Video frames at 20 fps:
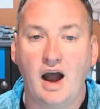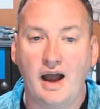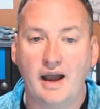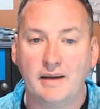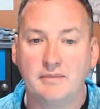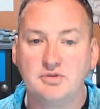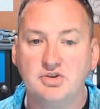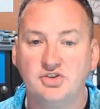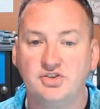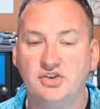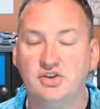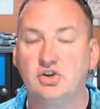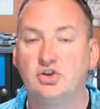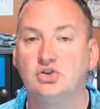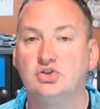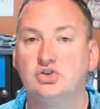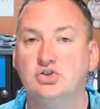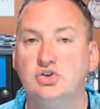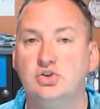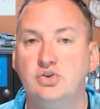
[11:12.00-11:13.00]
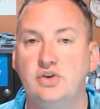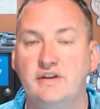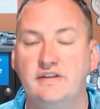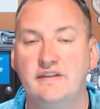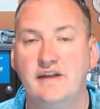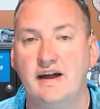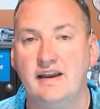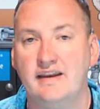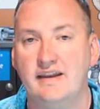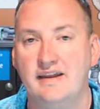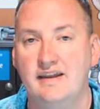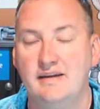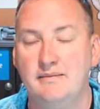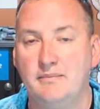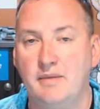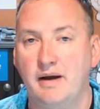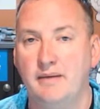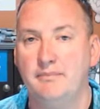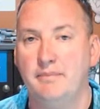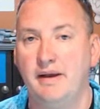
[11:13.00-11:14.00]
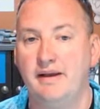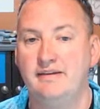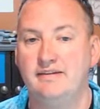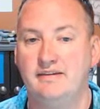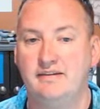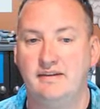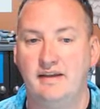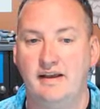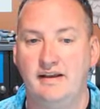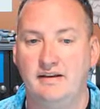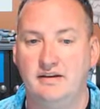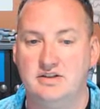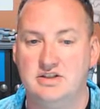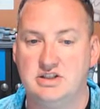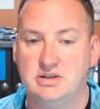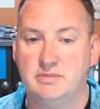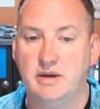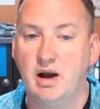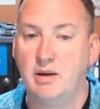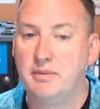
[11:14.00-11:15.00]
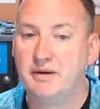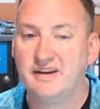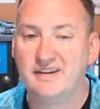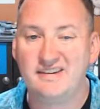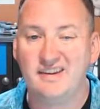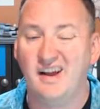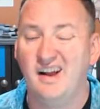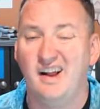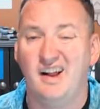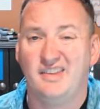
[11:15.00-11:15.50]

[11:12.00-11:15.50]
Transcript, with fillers: I am just including that in my base HTML because